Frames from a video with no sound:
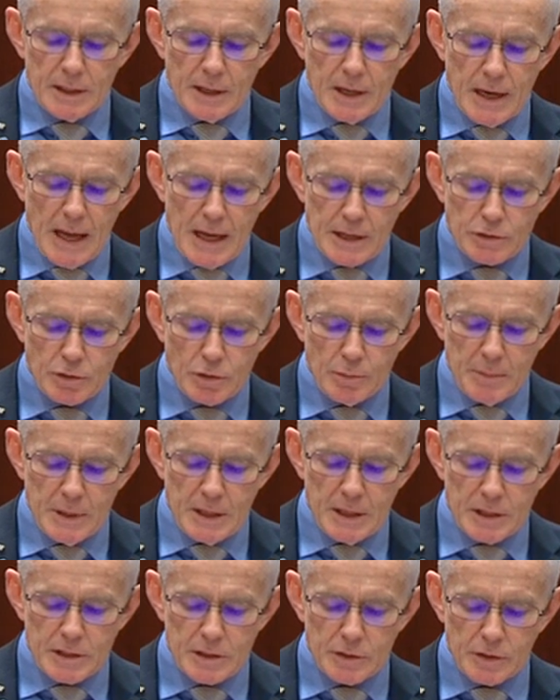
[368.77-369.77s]
natural
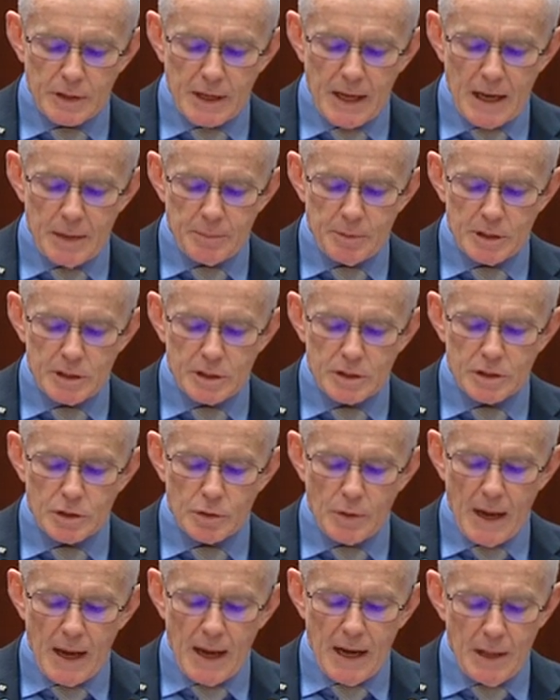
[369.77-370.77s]
medicinal cannabis
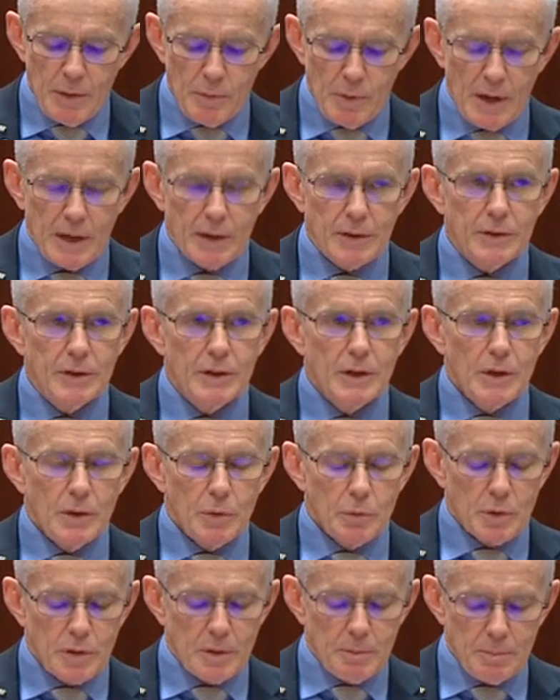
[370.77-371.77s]
to anyone
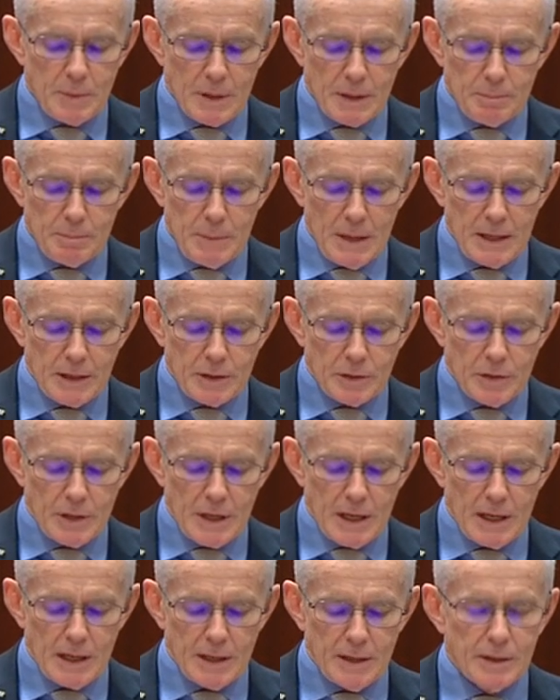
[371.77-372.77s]
with a medical
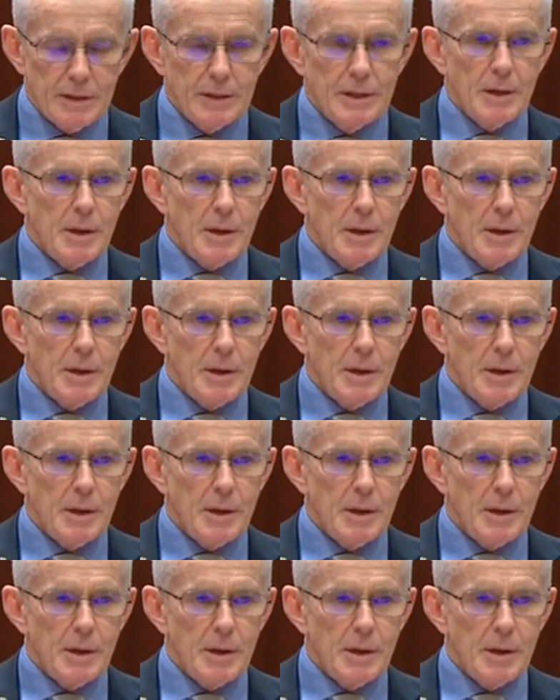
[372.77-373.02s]
need,